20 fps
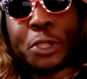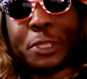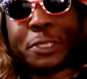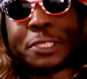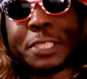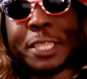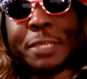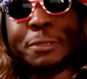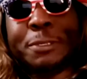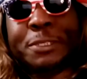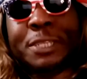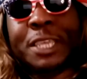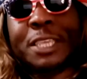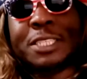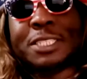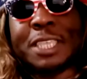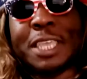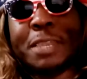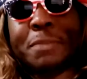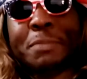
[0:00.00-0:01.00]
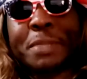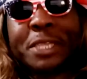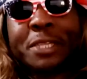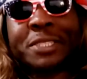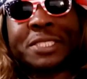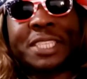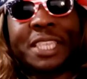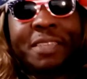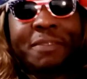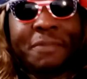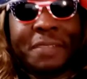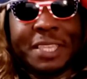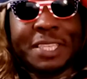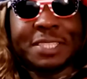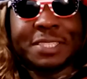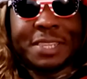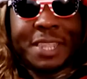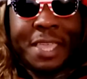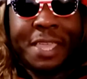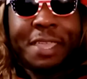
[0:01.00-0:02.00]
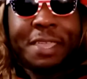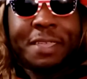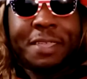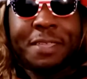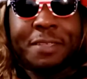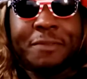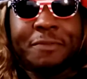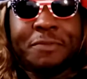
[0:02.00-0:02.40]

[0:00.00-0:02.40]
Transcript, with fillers: Send send me your TVs now.